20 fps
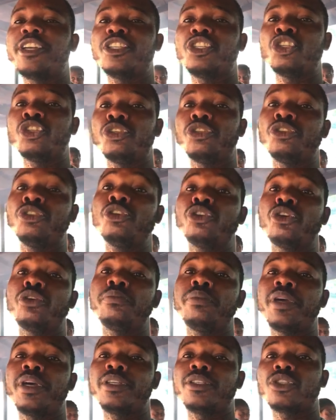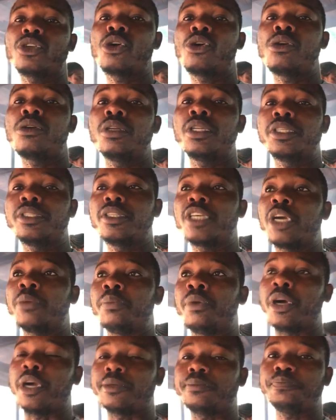the Yorubas call it
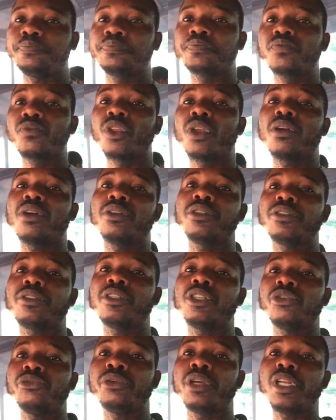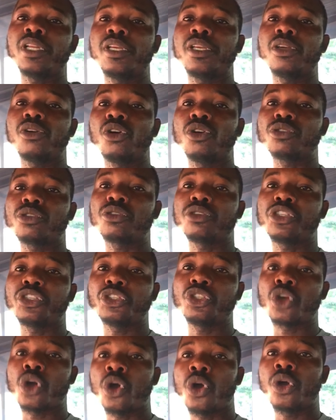eba because they really also
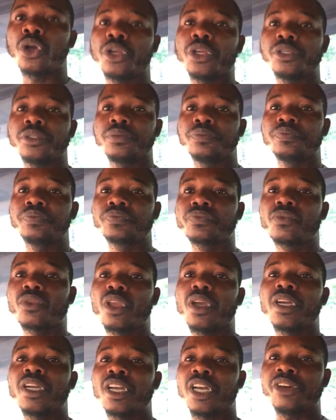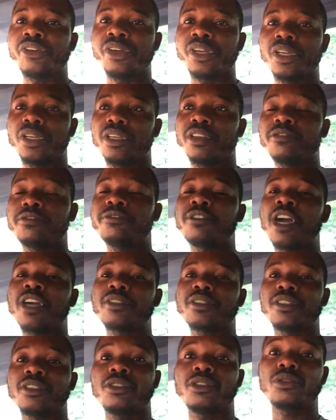enjoy gari. In
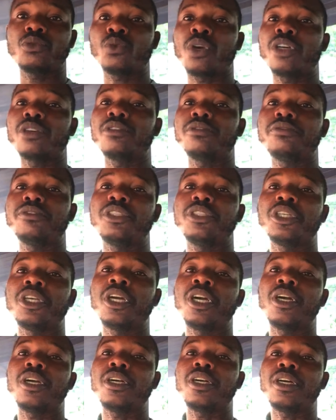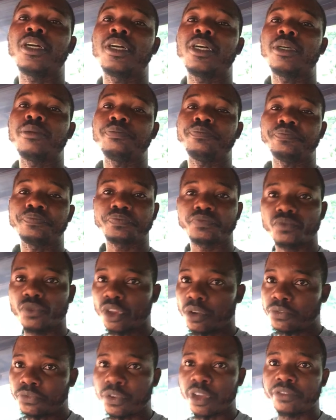fact, it's one of their
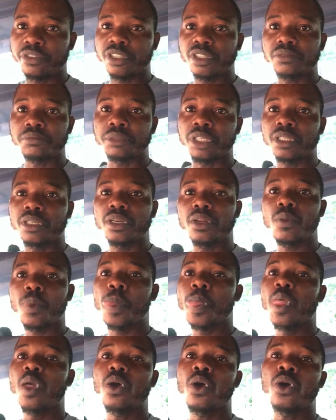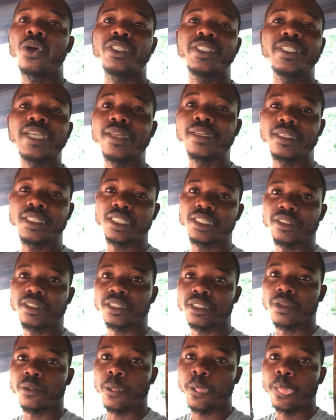favorite meal or
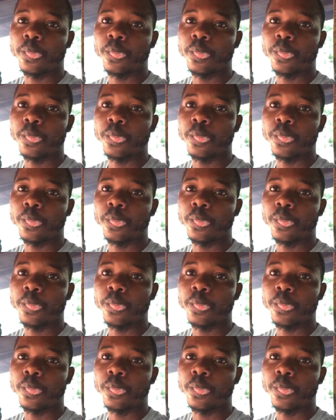delicacy.